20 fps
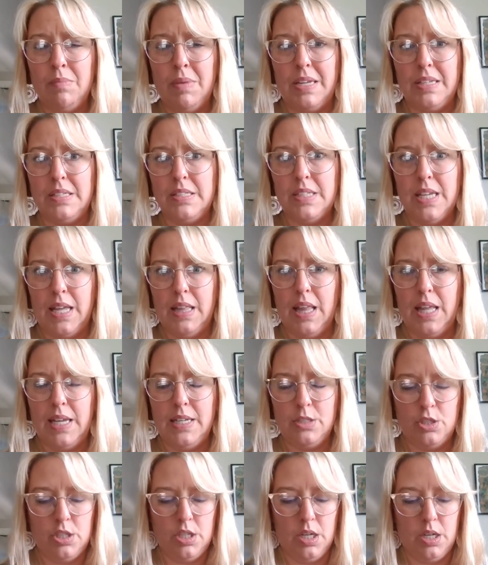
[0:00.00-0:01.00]
I'm not saying
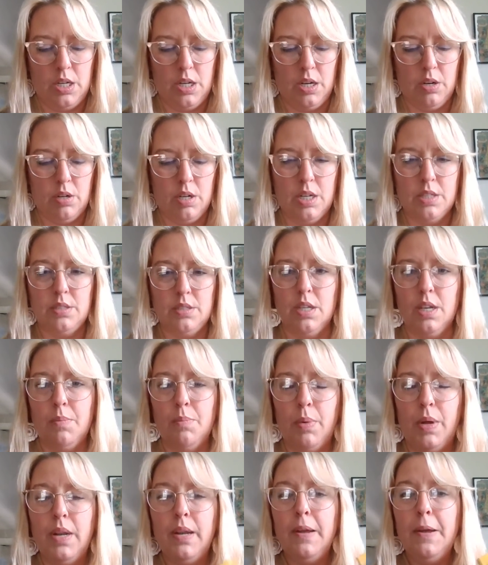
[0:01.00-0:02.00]
like chug it or guzzle
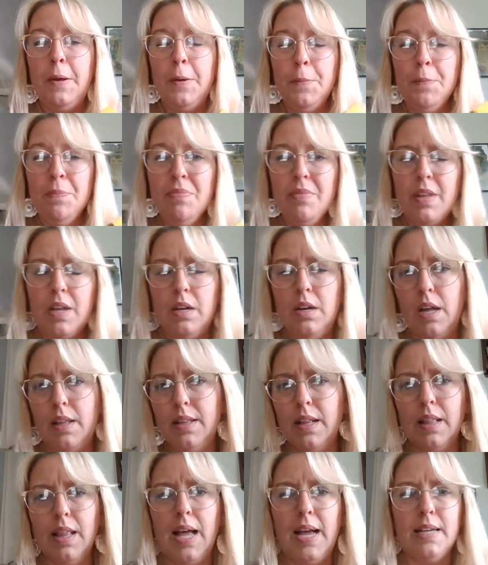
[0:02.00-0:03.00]
it, but
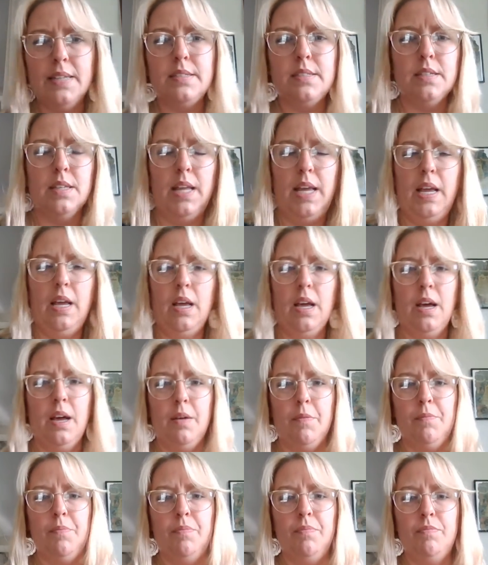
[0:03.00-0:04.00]
nonetheless, like
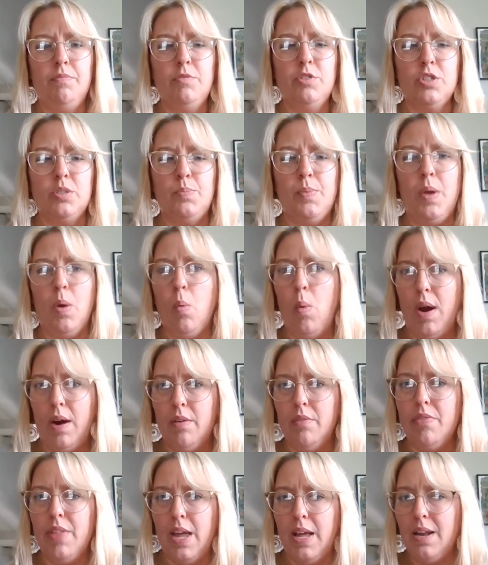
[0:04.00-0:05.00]
just be
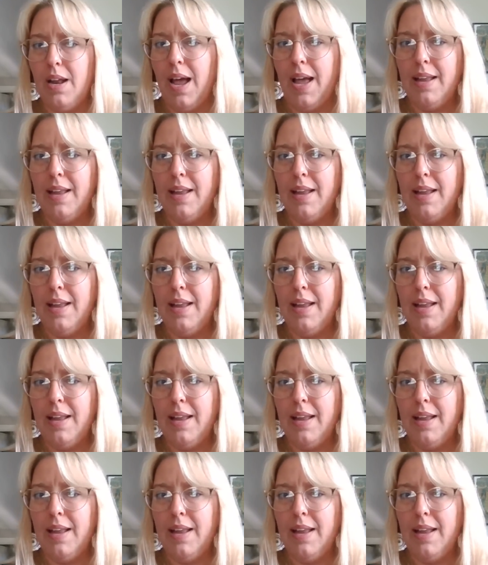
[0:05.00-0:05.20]
aware of that.